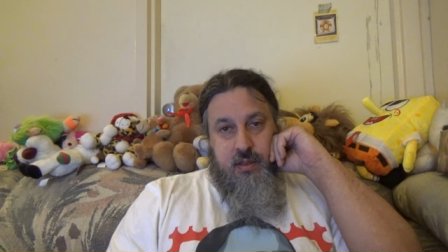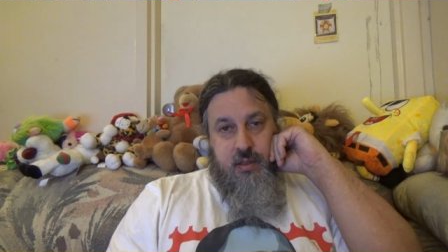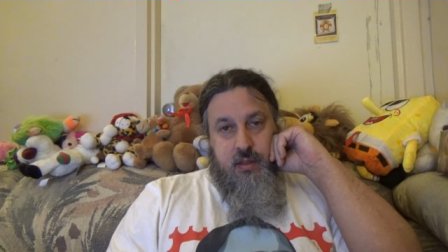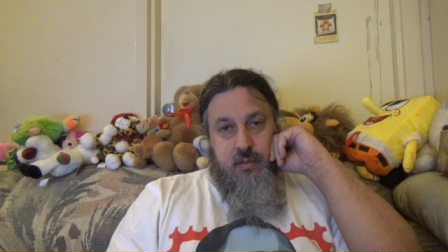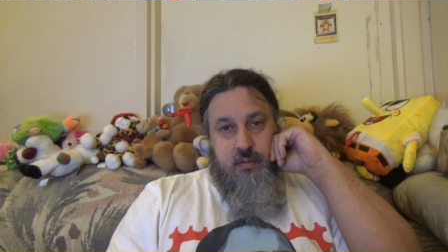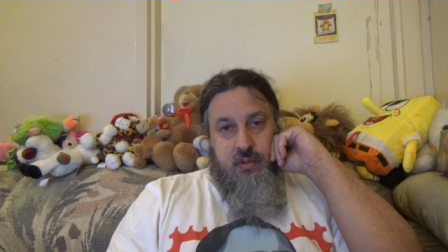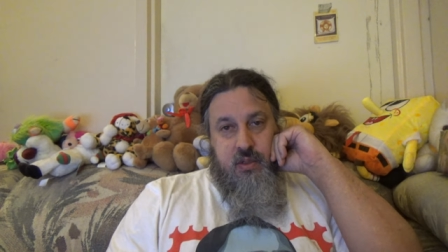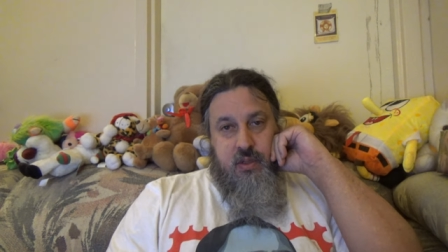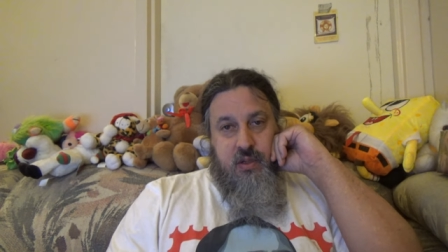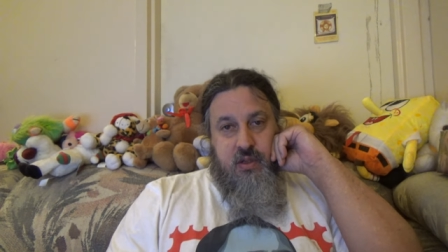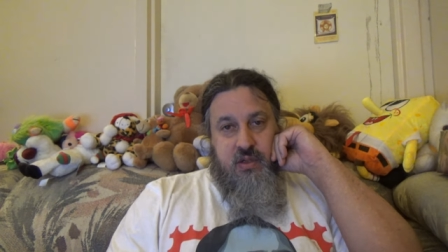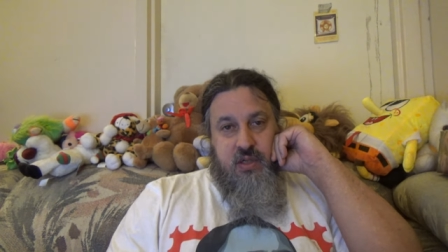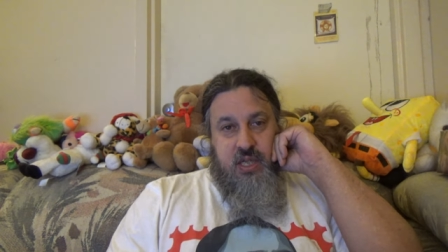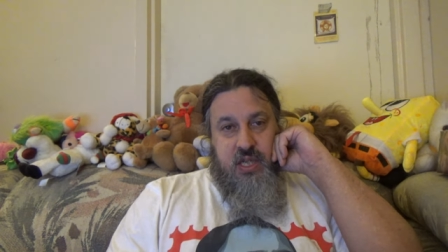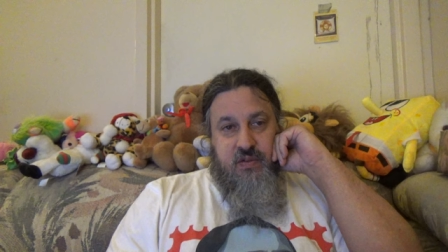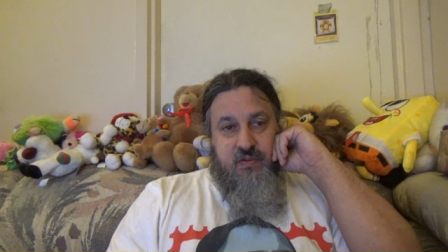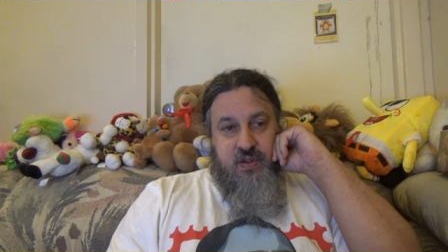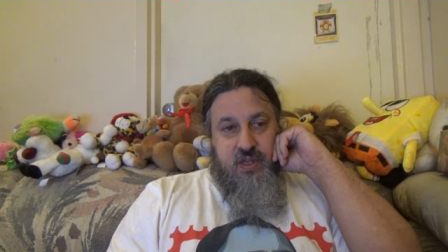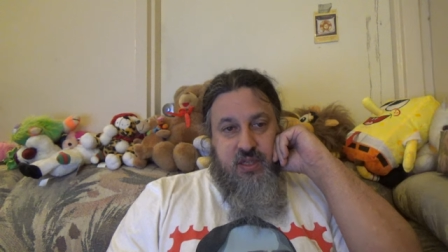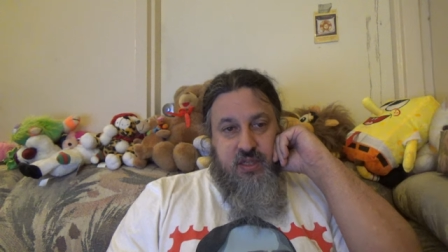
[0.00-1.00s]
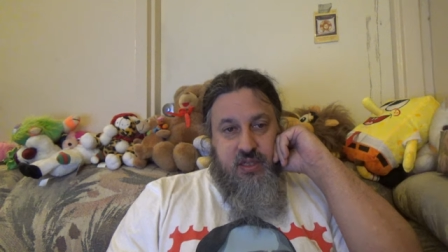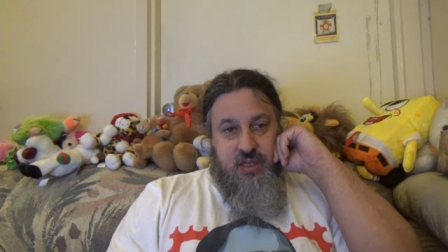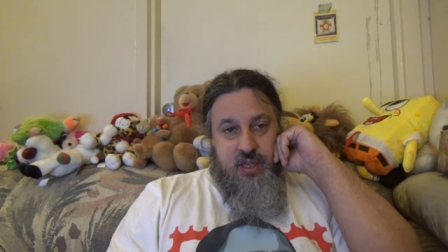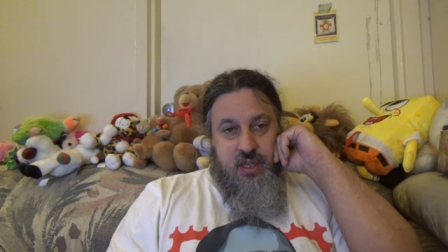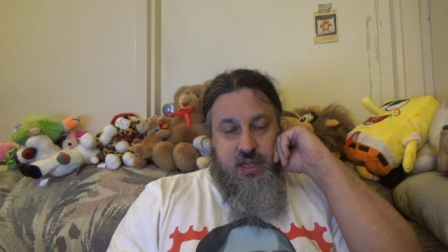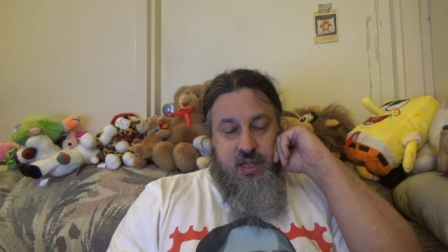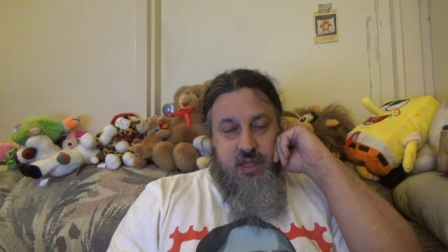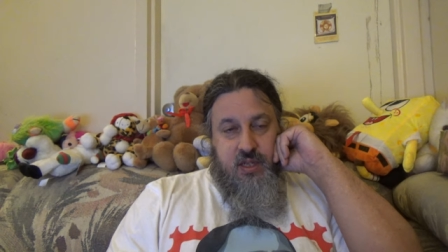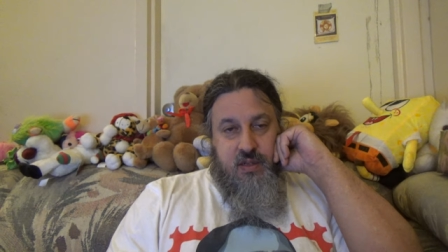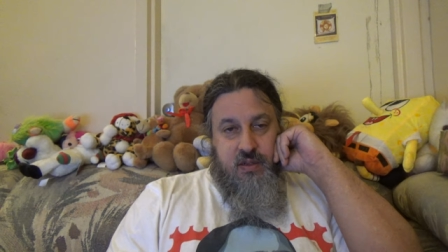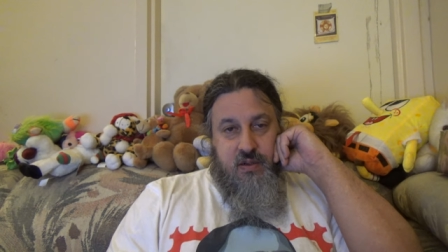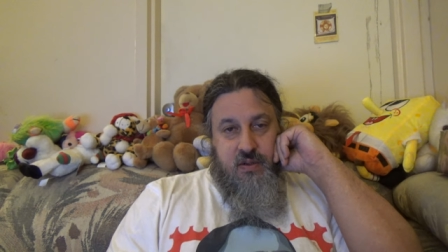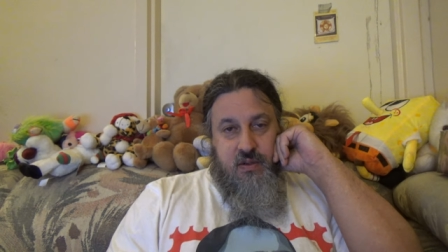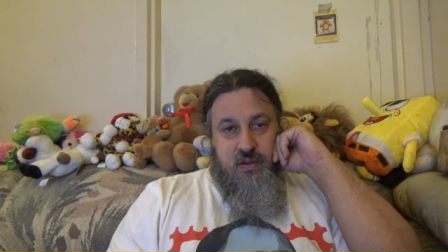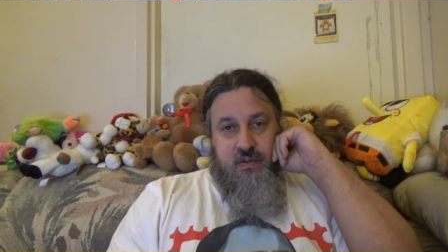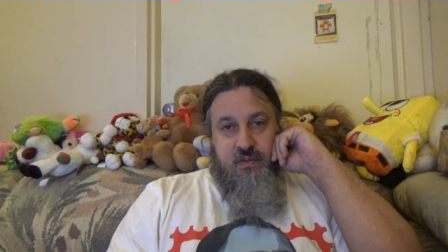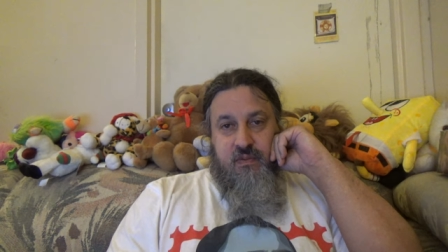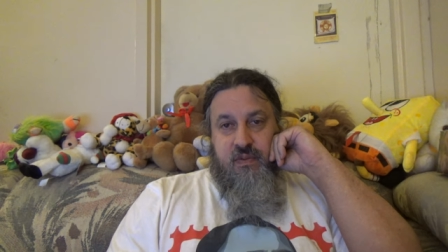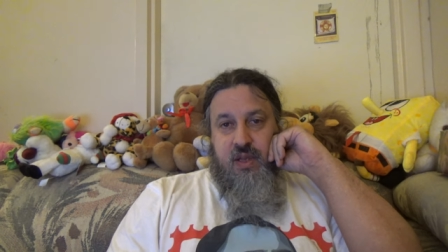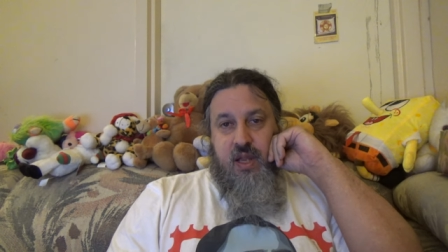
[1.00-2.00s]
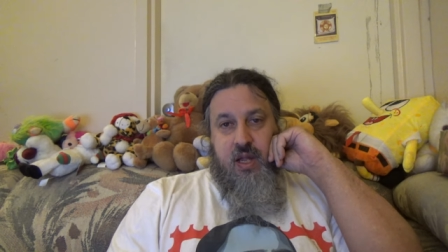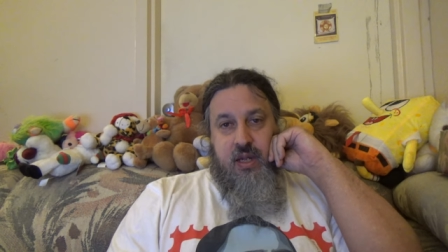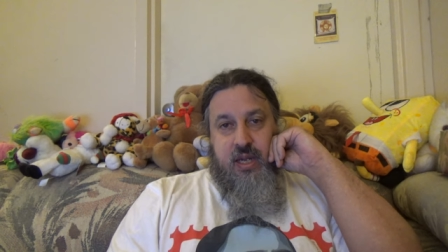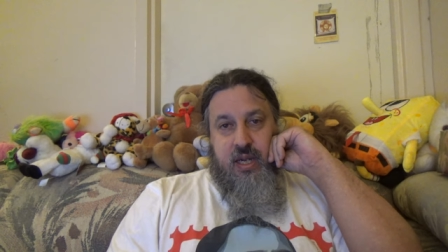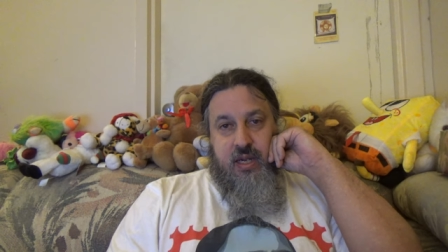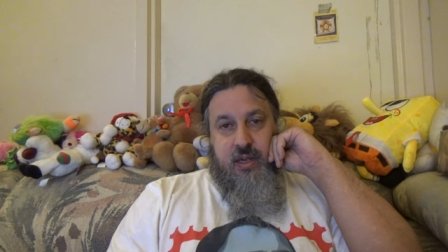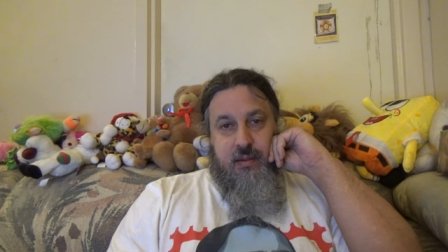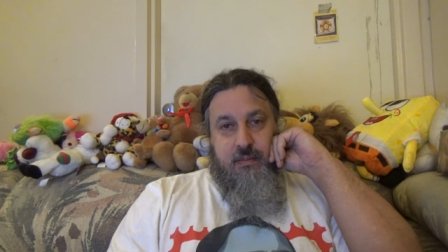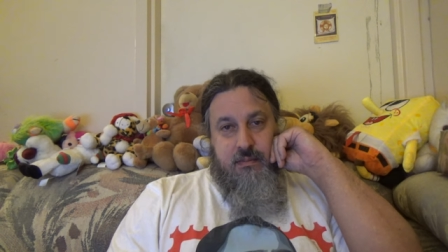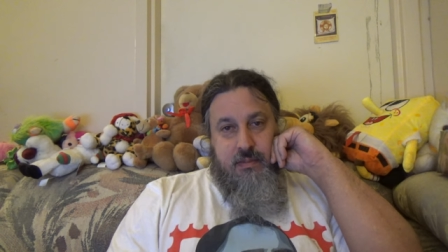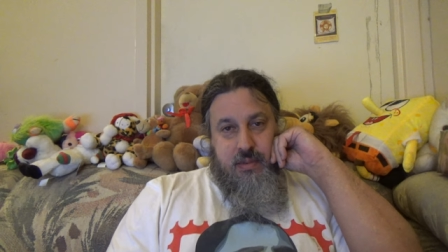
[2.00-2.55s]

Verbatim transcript: New Year's Eve is vlogging.